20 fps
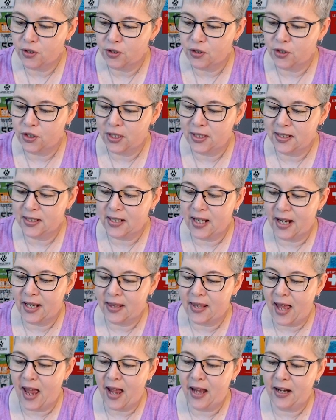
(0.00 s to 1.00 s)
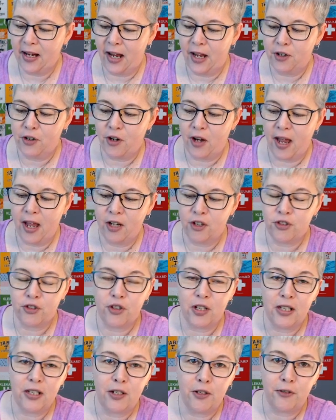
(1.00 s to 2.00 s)
just like that, and your
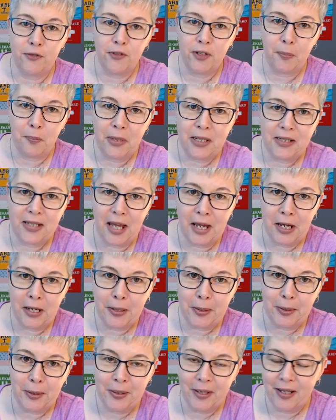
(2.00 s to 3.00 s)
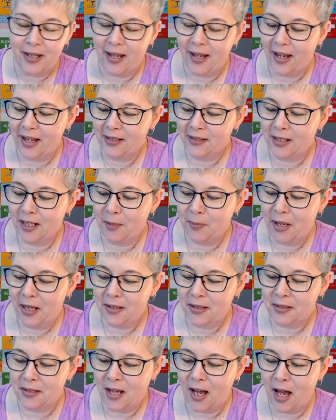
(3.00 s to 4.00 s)
extra little flippy tail is going to be at
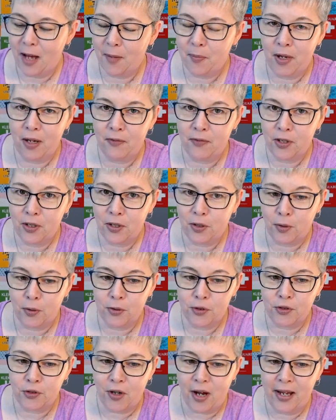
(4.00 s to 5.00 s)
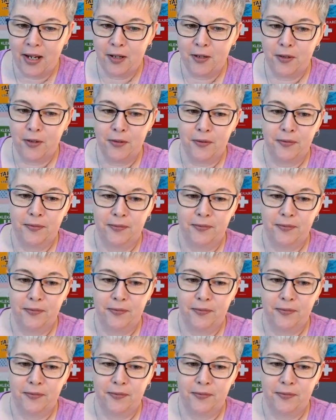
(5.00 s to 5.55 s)
the top of the gold triangle.